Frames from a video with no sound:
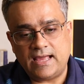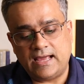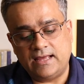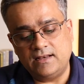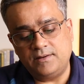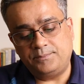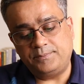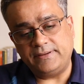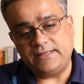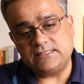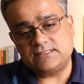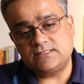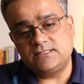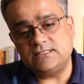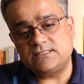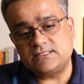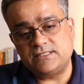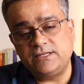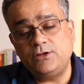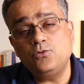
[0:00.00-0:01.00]
I'll paste
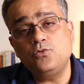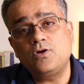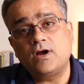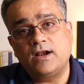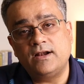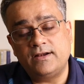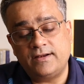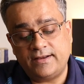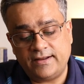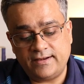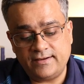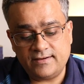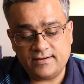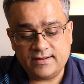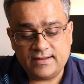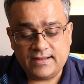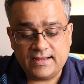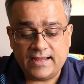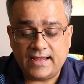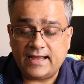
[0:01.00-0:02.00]
this new content
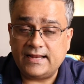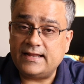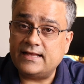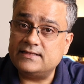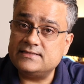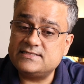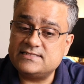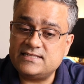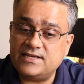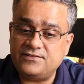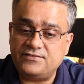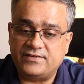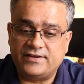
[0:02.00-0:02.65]
and I'll save